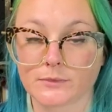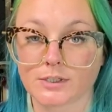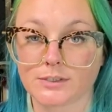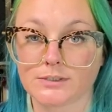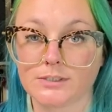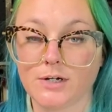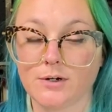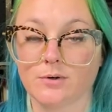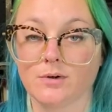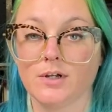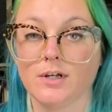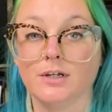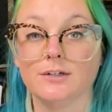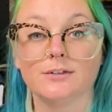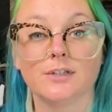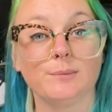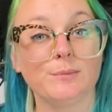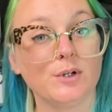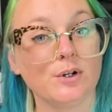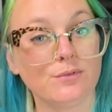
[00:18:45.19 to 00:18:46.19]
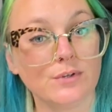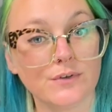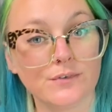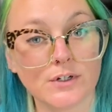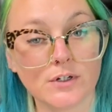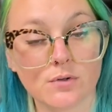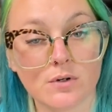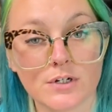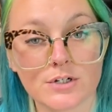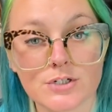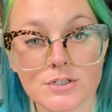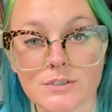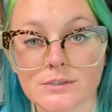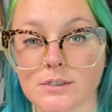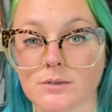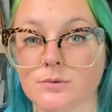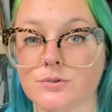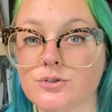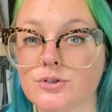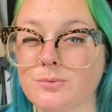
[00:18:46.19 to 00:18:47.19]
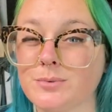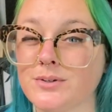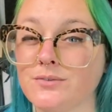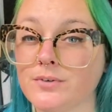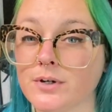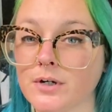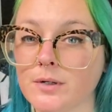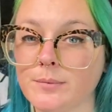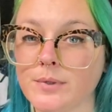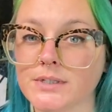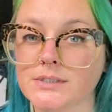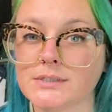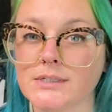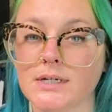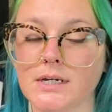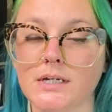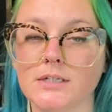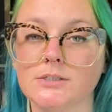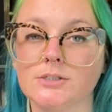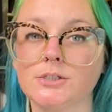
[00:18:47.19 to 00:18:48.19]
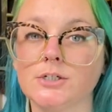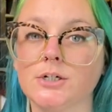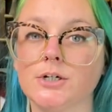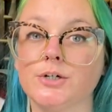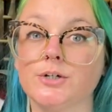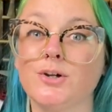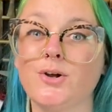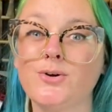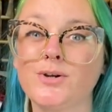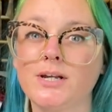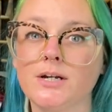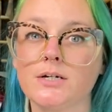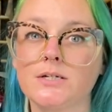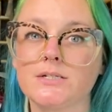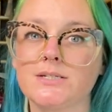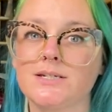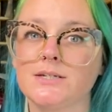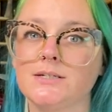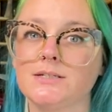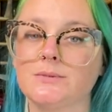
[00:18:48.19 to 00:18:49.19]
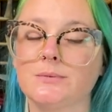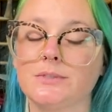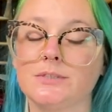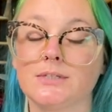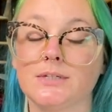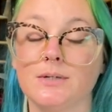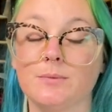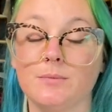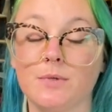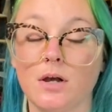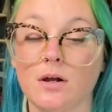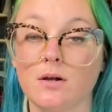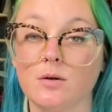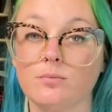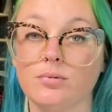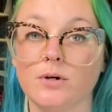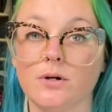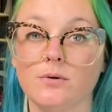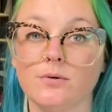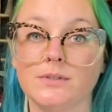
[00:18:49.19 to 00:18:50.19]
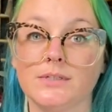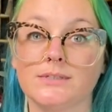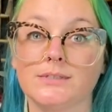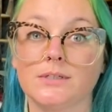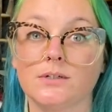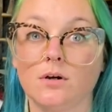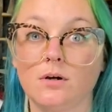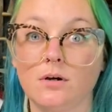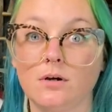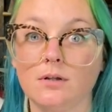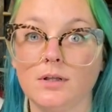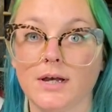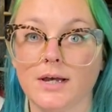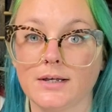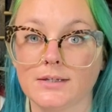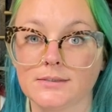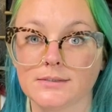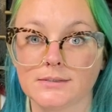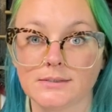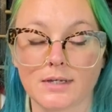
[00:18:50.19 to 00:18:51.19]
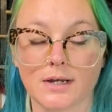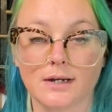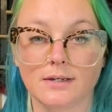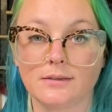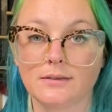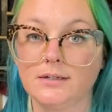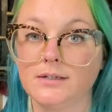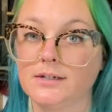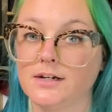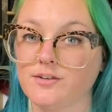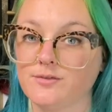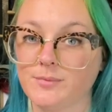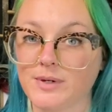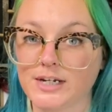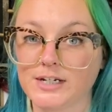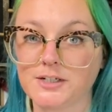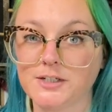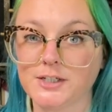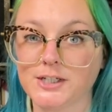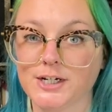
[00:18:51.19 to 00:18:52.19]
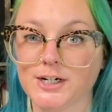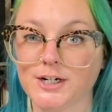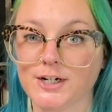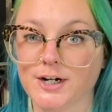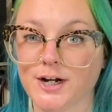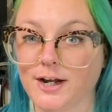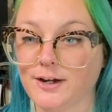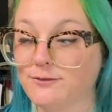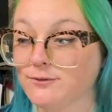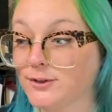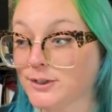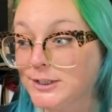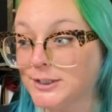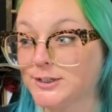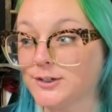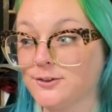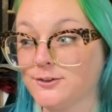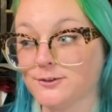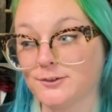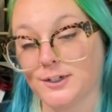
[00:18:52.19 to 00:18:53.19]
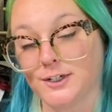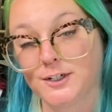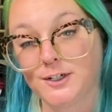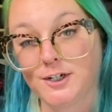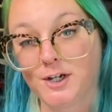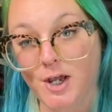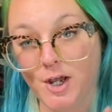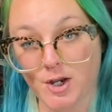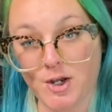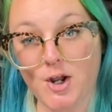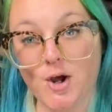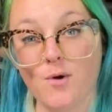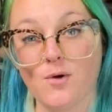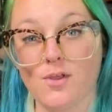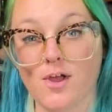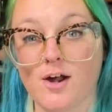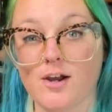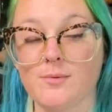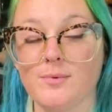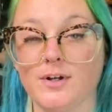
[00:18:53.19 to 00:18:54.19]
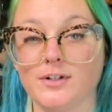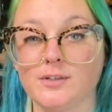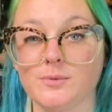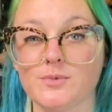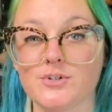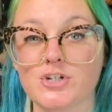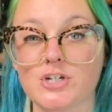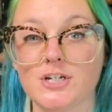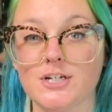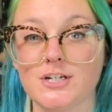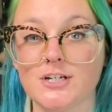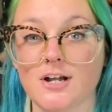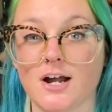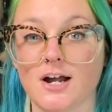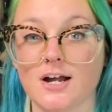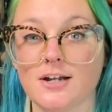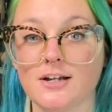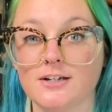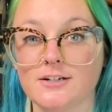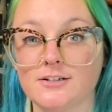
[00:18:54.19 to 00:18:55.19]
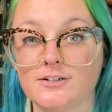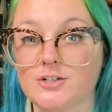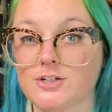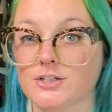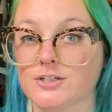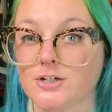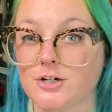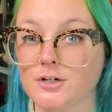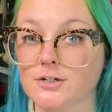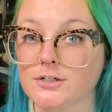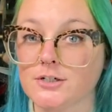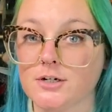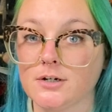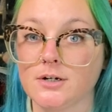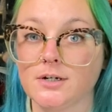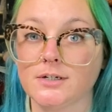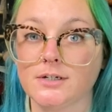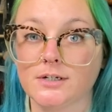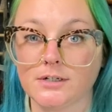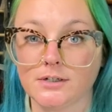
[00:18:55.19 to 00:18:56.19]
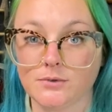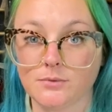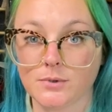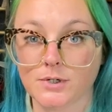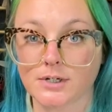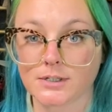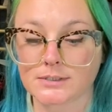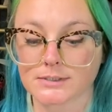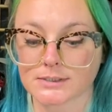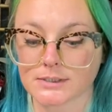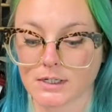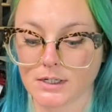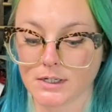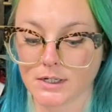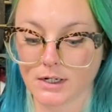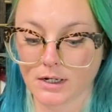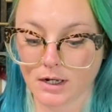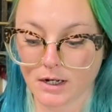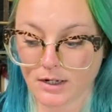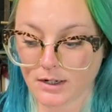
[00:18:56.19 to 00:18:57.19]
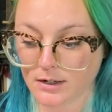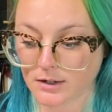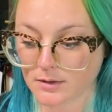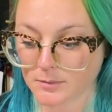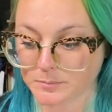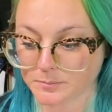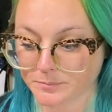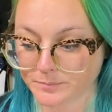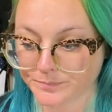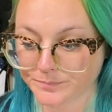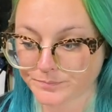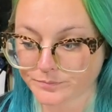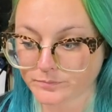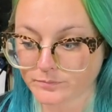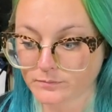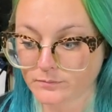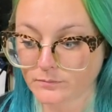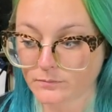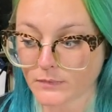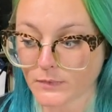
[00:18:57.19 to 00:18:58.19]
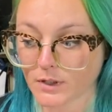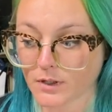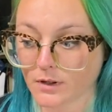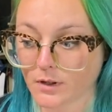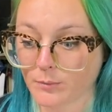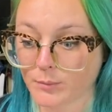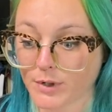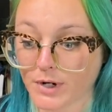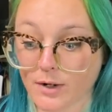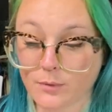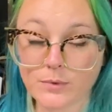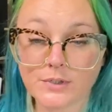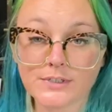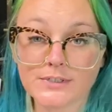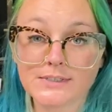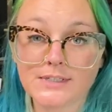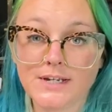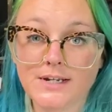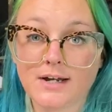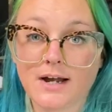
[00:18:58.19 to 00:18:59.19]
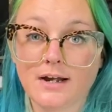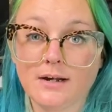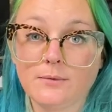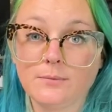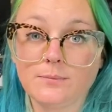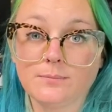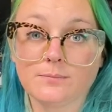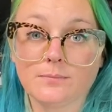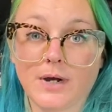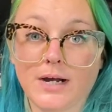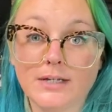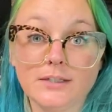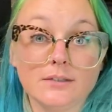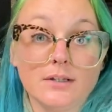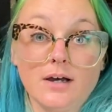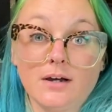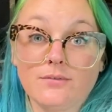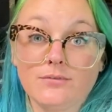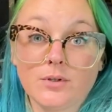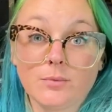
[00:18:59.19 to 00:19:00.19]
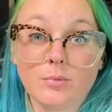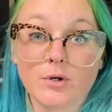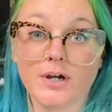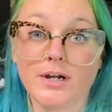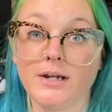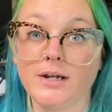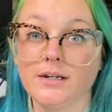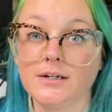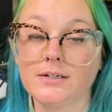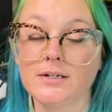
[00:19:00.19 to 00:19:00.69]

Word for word: So let me know if you have any questions. I will do my very best to answer. No guarantees because I am not a pro in this at all, as I think I've made clear. I really don't know a lot about the machine. I just turn it on and it works. Um, but I will say I, I love the brand.